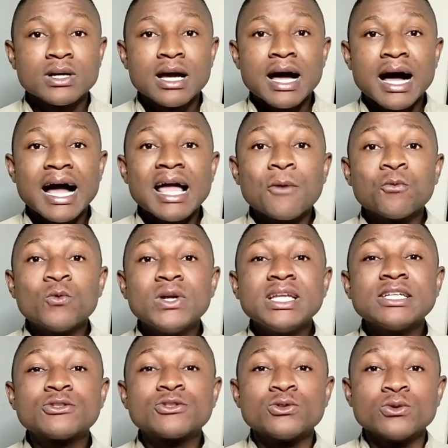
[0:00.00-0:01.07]
I am
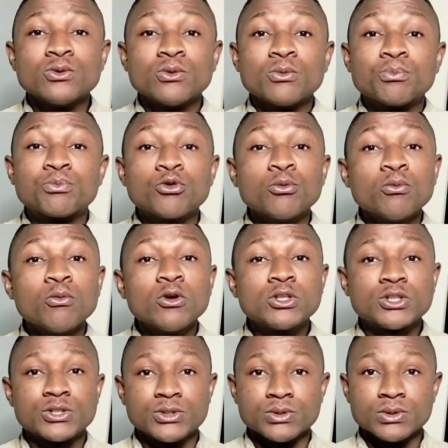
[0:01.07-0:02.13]
willing to promote
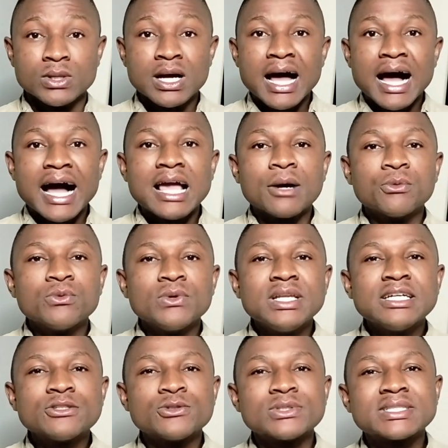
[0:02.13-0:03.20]
you. I am
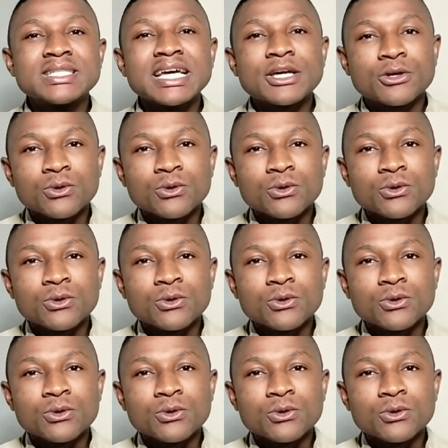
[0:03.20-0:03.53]
willing to take you